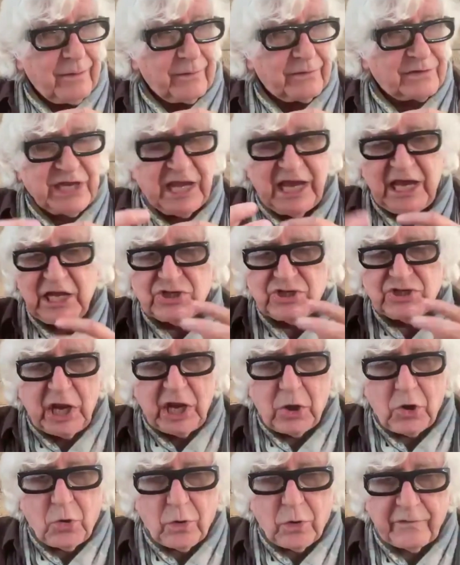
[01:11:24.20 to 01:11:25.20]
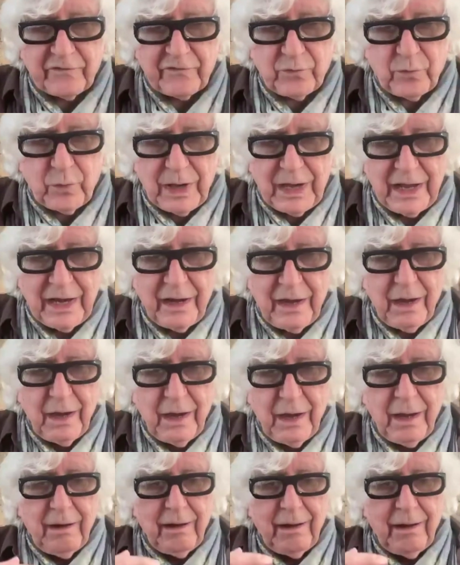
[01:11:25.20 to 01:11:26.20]
teaching course 1,
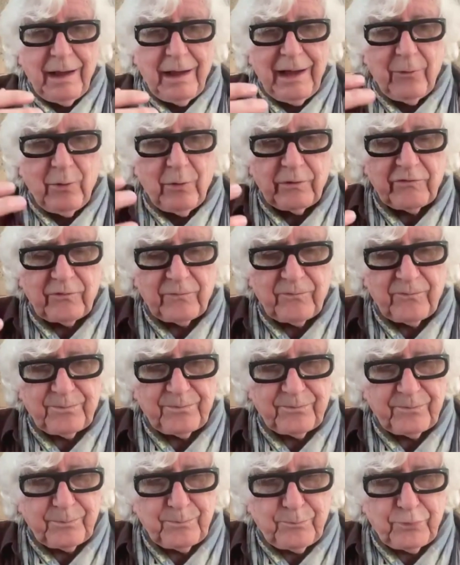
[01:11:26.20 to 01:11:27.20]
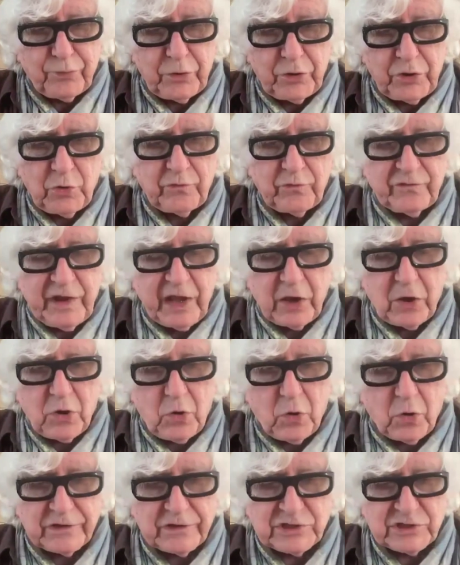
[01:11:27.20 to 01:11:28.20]
I was producing
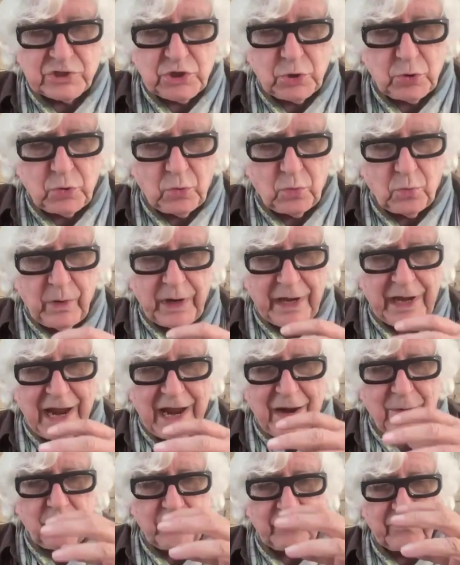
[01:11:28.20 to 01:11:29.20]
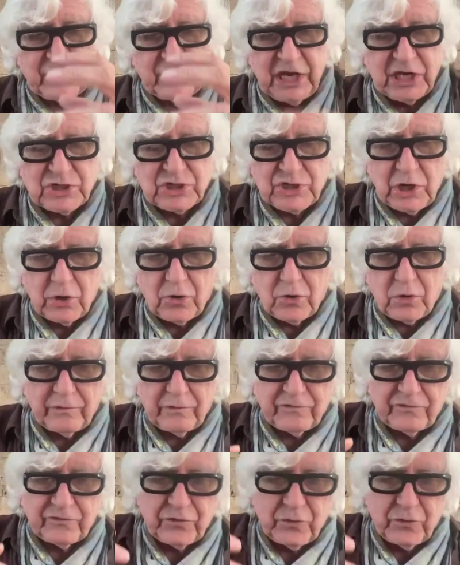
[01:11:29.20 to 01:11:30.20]
course 2. When I was teaching
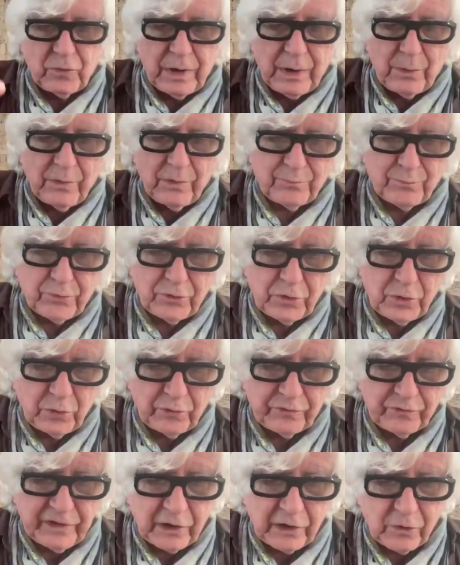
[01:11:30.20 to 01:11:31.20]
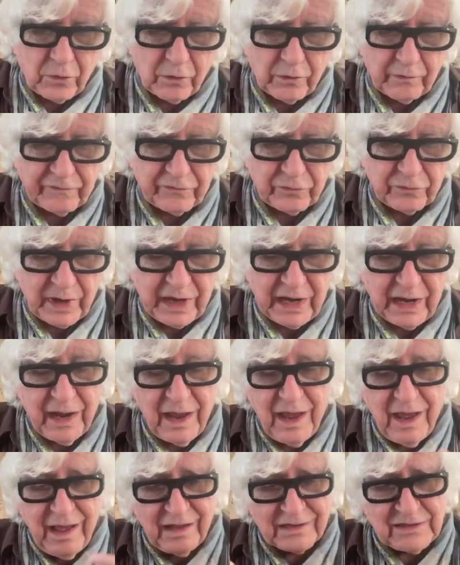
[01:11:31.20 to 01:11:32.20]
course 2, I was producing course 3.
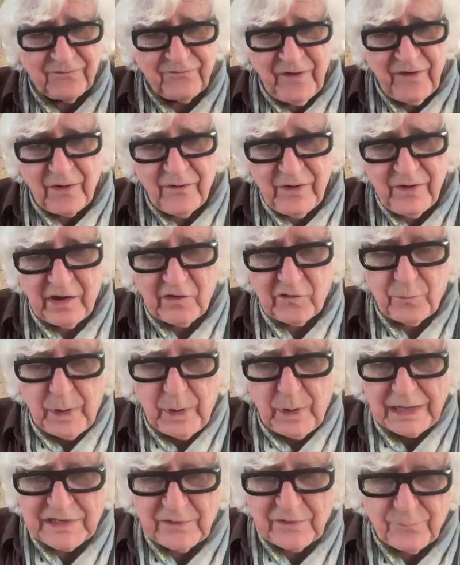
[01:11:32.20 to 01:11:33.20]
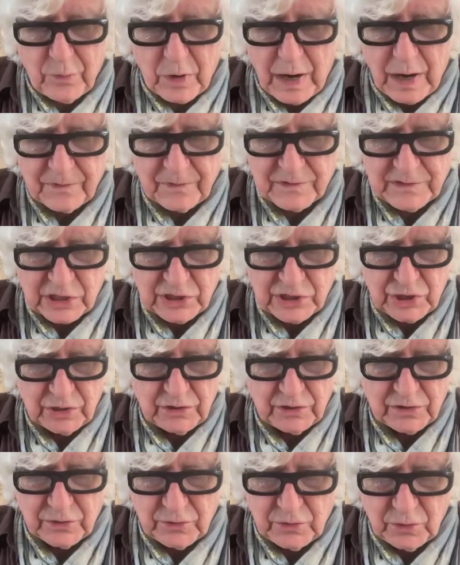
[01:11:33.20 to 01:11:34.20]
It's a very expensive
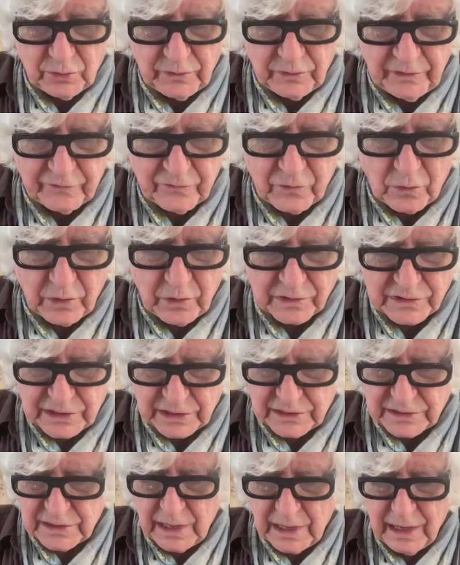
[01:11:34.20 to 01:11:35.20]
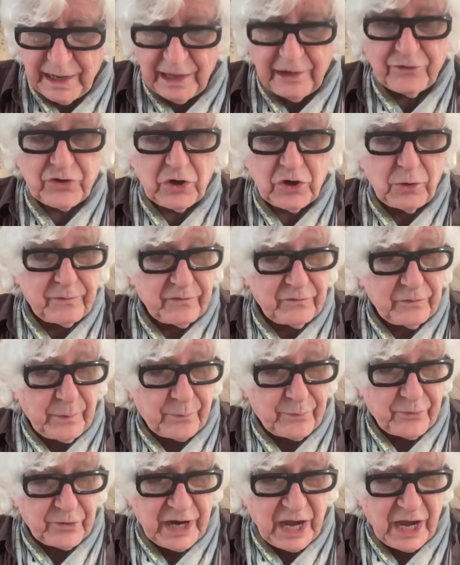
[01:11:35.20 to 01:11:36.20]
proposition to do these courses in terms of the
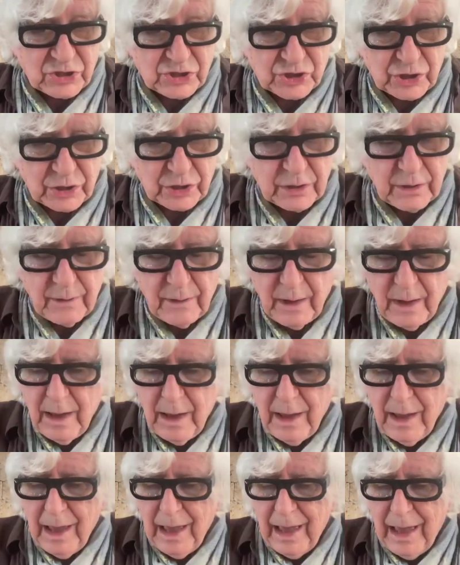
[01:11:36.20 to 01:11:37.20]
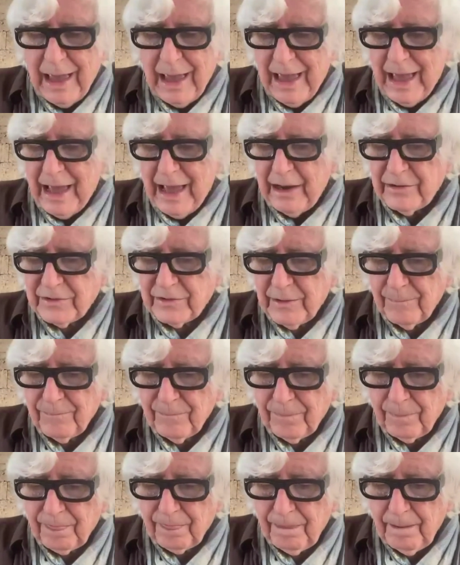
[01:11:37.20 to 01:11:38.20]
production. And
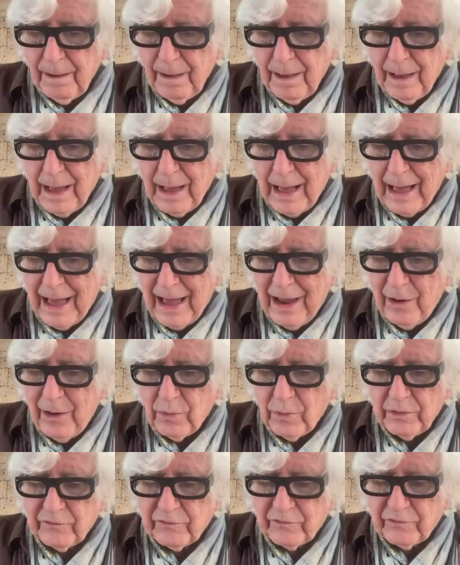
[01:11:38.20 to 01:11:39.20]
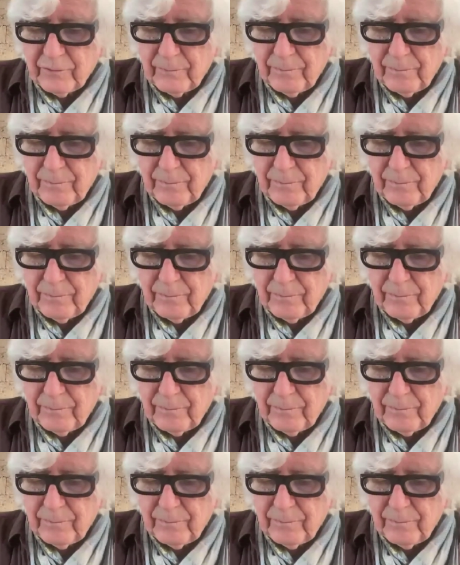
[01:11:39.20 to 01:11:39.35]
I was